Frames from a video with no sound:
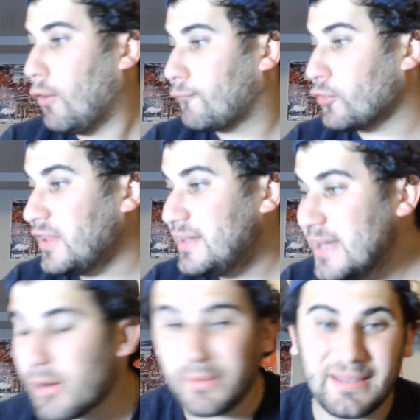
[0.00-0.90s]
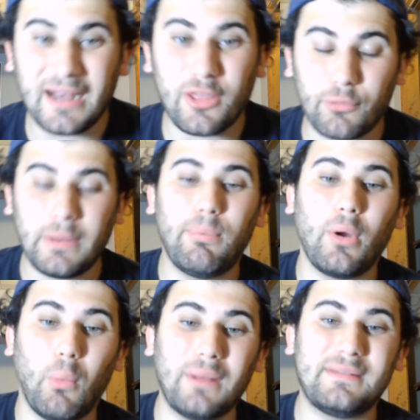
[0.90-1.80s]
For the year, he's at a
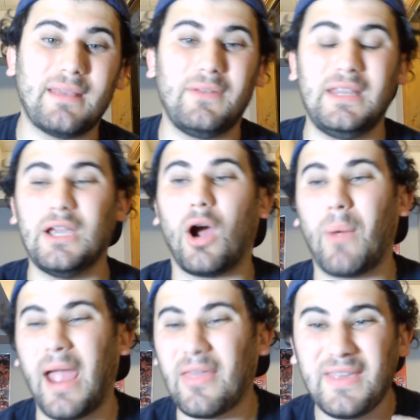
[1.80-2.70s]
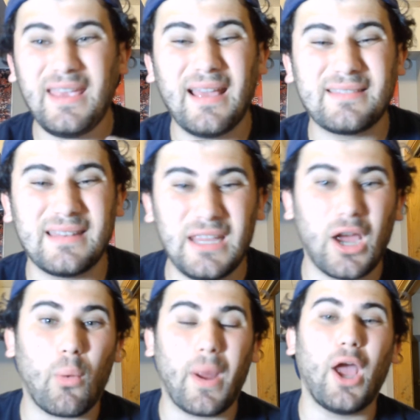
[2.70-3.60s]
3.17 ERA. I think he has an
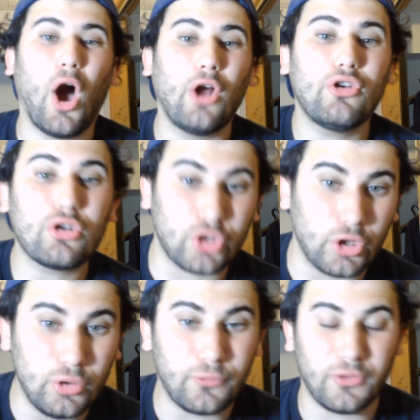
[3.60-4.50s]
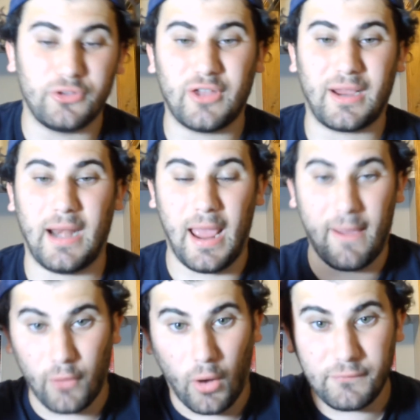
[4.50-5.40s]
ERA under 2 for the second
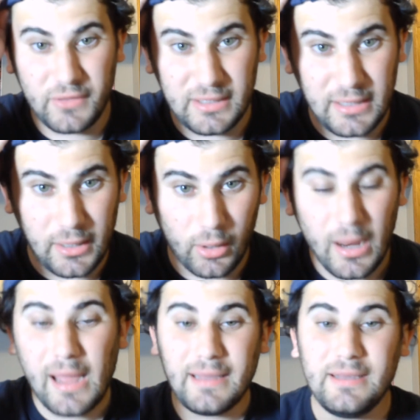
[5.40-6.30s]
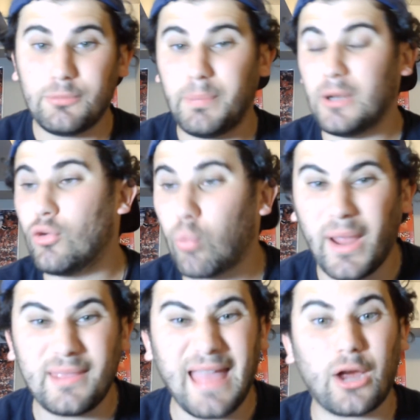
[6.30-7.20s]
half of the year. He's been
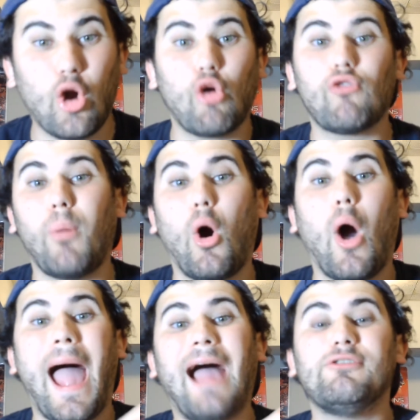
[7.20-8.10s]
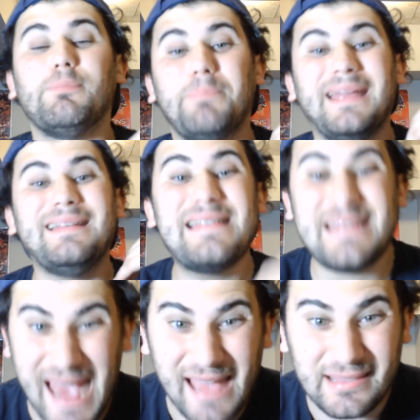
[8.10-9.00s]
great. That curveball has been
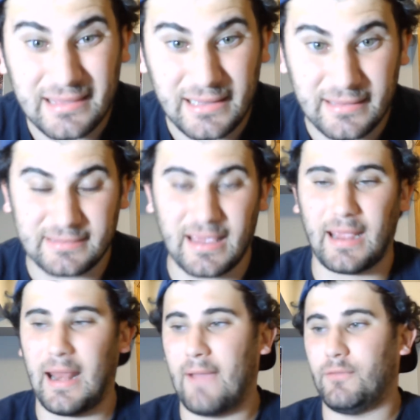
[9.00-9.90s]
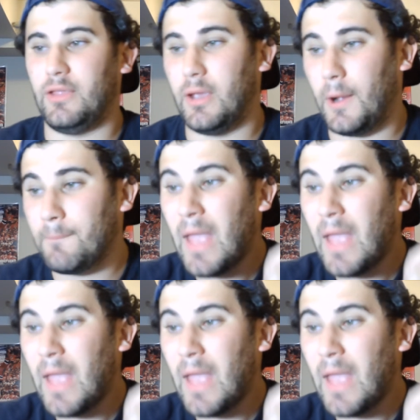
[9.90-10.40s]
deadly the second half of the year.